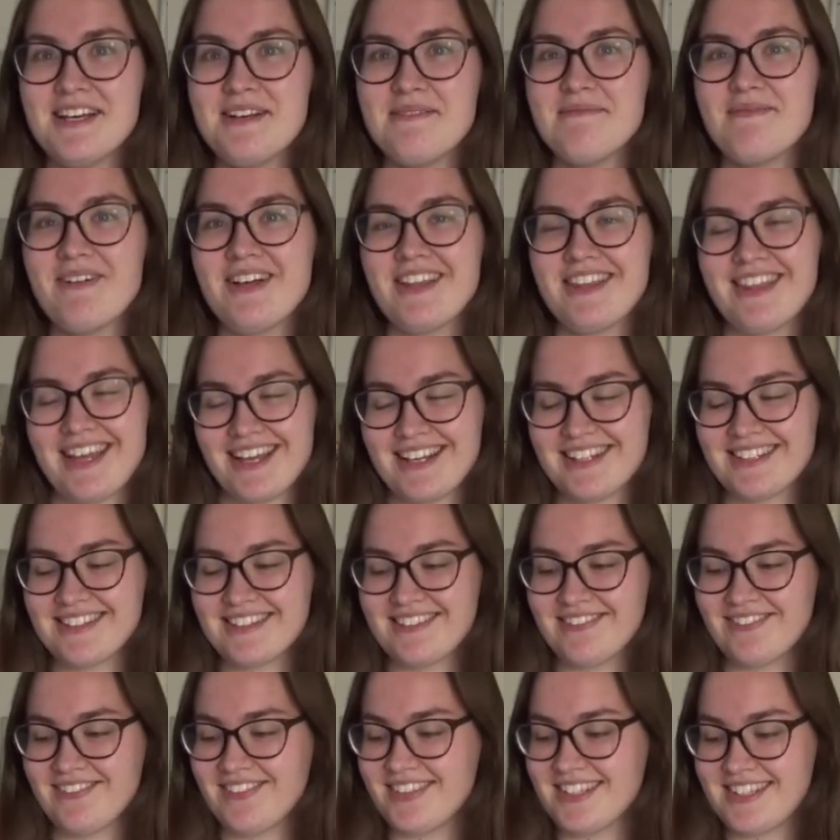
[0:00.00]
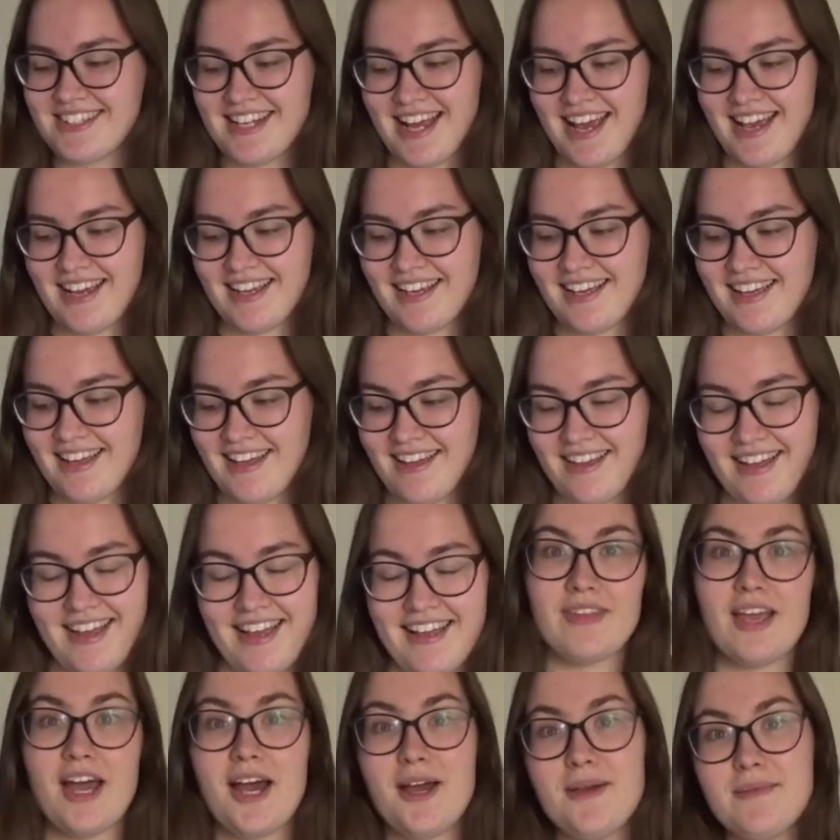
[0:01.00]
But thanks for staying here.
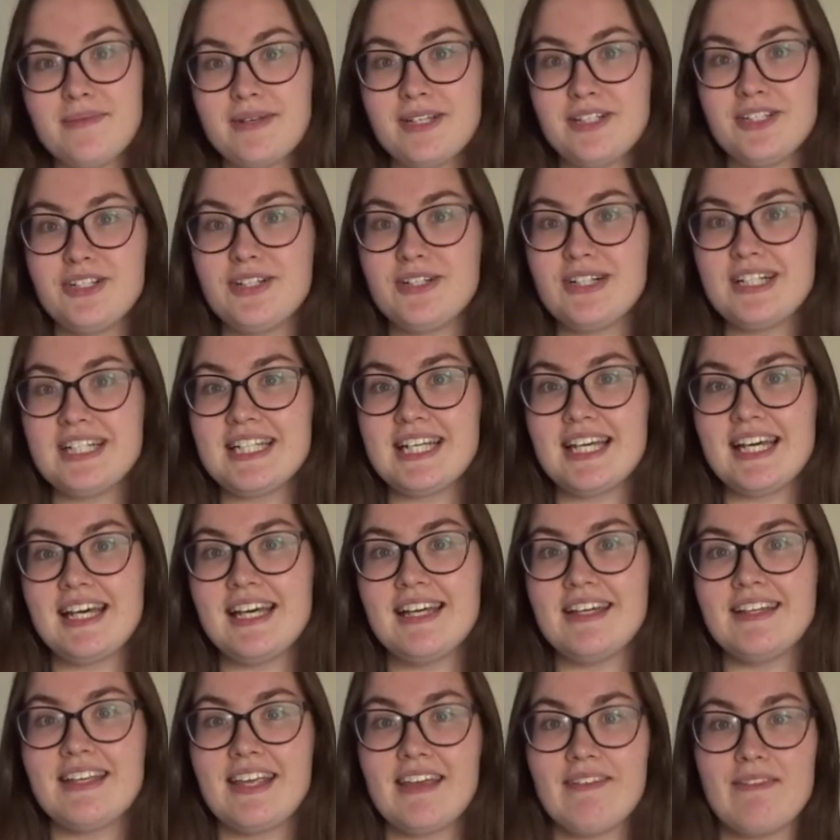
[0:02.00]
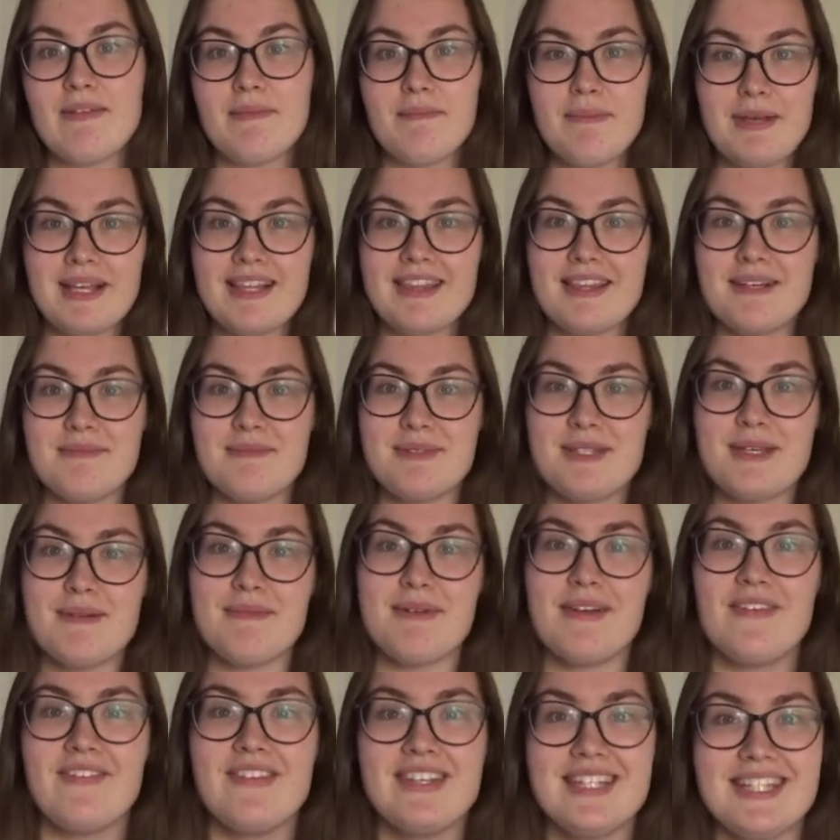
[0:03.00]
I hope you enjoyed it, and give a big thumbs up
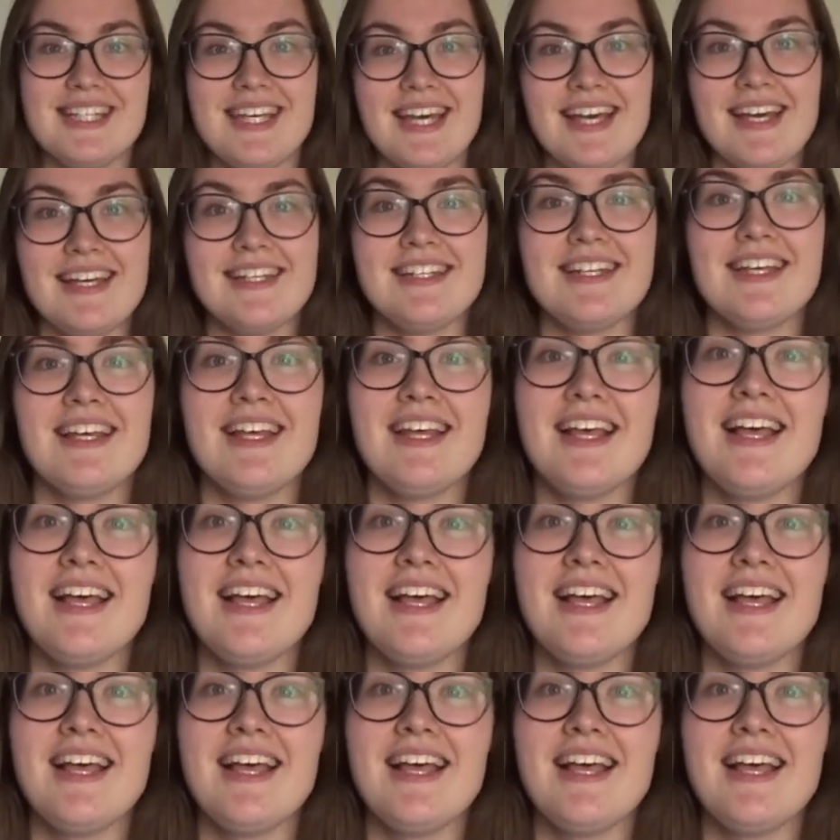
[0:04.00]
if you did.